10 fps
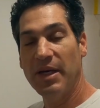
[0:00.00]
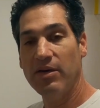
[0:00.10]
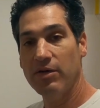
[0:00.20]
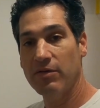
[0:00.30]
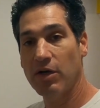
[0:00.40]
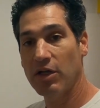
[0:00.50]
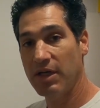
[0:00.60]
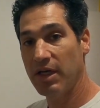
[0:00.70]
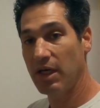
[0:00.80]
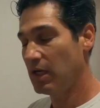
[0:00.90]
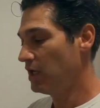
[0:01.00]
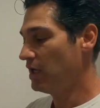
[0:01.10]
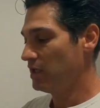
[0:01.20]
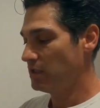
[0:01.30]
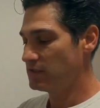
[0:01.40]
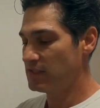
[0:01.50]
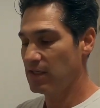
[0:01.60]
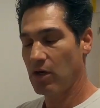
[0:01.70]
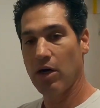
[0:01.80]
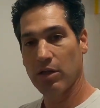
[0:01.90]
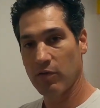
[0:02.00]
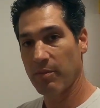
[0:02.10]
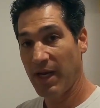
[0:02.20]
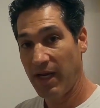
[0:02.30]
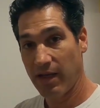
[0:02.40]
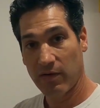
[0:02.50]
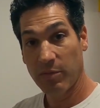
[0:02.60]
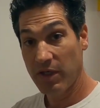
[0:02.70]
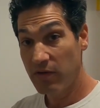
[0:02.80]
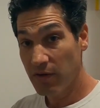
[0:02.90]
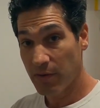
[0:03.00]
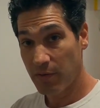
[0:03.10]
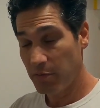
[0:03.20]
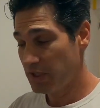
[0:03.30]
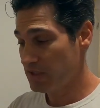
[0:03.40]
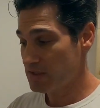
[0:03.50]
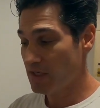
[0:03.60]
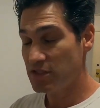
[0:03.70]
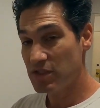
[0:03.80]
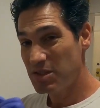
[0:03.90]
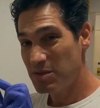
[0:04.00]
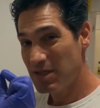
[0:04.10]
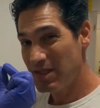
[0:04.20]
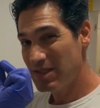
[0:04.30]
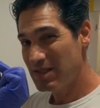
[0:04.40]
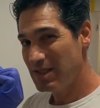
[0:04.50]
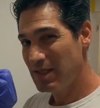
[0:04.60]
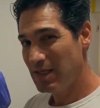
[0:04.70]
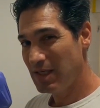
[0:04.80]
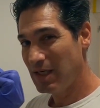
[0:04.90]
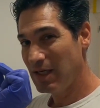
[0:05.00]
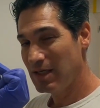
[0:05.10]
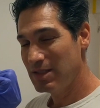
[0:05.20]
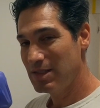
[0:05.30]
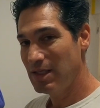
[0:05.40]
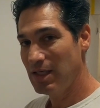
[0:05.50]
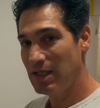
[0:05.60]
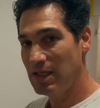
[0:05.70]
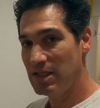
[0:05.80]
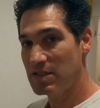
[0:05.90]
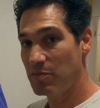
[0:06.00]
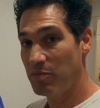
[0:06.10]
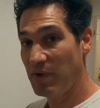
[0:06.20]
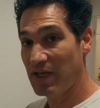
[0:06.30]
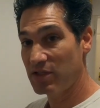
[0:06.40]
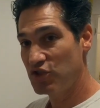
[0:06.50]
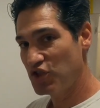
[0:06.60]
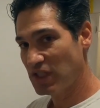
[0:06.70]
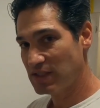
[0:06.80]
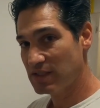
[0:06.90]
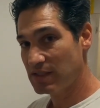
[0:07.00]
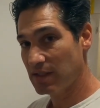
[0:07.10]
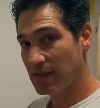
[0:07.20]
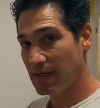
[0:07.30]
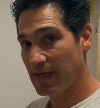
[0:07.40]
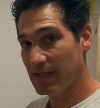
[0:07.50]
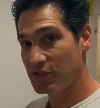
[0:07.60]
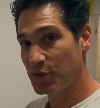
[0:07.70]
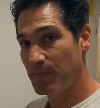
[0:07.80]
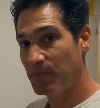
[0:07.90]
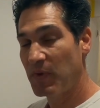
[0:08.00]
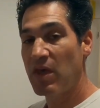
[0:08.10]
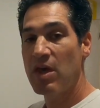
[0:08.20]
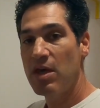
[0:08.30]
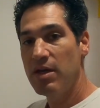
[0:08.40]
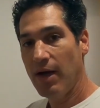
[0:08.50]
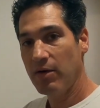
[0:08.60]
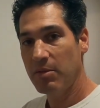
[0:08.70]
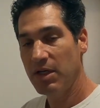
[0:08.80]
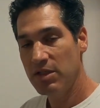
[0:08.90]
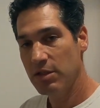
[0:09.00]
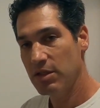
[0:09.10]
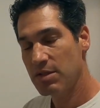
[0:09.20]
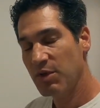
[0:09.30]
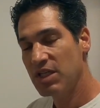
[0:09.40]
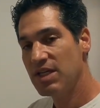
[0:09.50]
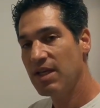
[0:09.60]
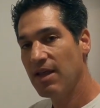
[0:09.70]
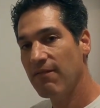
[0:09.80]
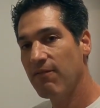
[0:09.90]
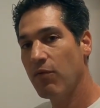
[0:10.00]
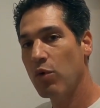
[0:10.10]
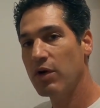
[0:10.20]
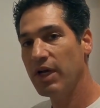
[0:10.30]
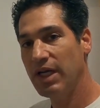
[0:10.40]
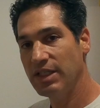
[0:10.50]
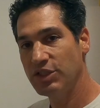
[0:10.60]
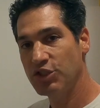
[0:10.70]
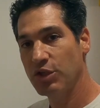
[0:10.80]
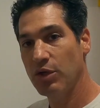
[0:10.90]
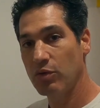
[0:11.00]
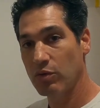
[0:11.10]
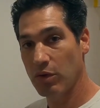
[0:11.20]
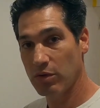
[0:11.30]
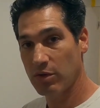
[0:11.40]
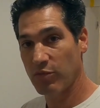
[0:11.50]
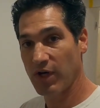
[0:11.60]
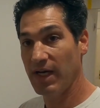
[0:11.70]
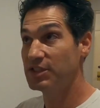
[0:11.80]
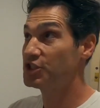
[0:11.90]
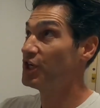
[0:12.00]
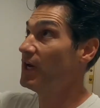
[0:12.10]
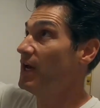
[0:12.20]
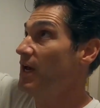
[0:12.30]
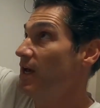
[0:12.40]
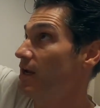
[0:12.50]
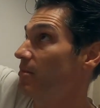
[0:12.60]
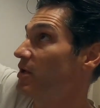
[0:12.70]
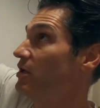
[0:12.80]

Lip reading: amount of caulking, you'd see it all over my hand, but you don't, because I just use the teeniest bit just to seal that edge. Now what I'm going to do is I'm going to take that 4-inch roller brush and I'm